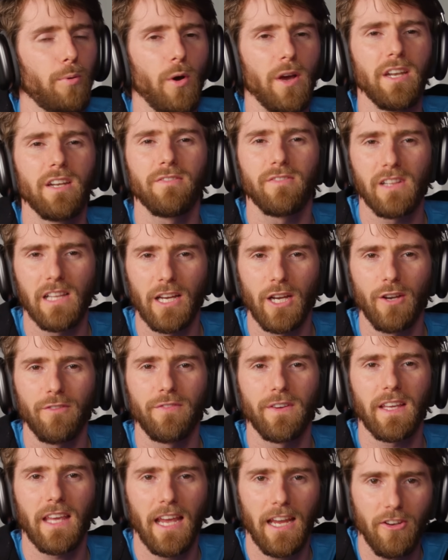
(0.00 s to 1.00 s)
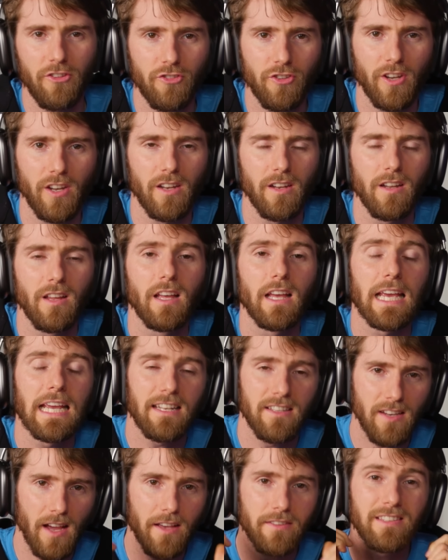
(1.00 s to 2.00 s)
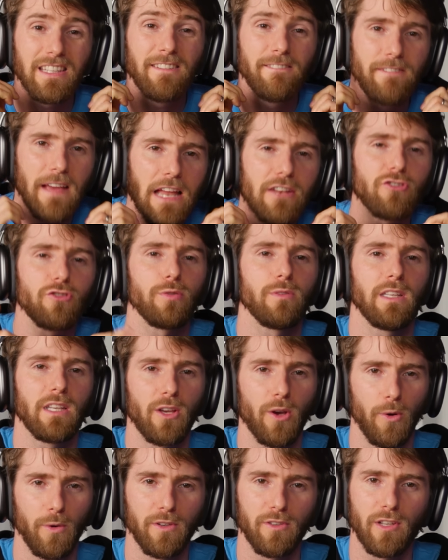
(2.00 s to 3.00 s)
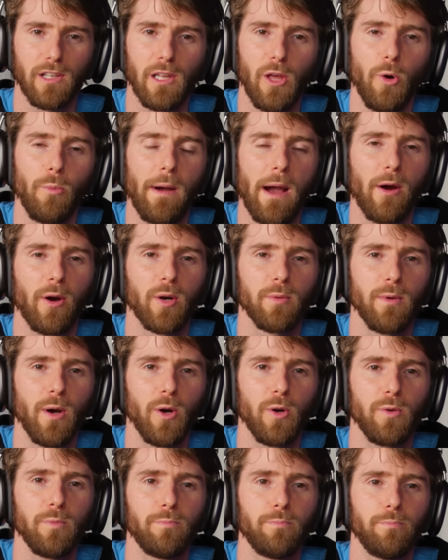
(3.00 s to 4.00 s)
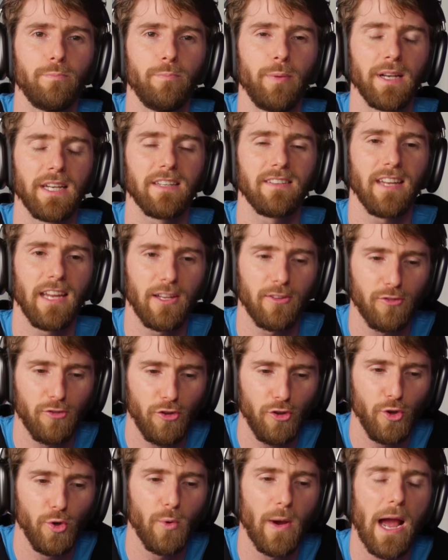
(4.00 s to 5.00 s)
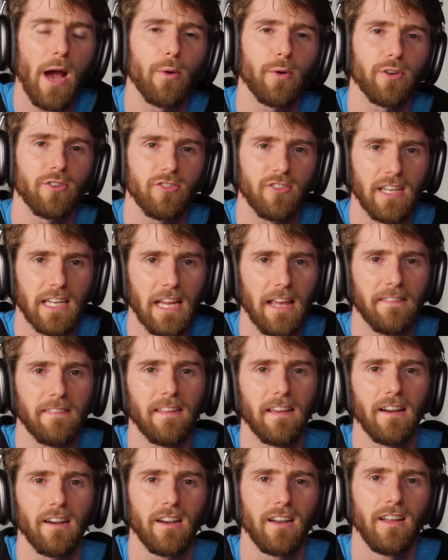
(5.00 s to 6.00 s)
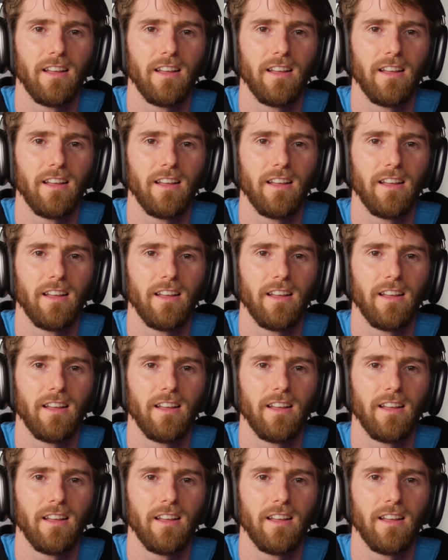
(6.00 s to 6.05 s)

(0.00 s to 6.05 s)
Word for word: point of clarification, it does eventually go into low power mode, but it takes two hours to get there.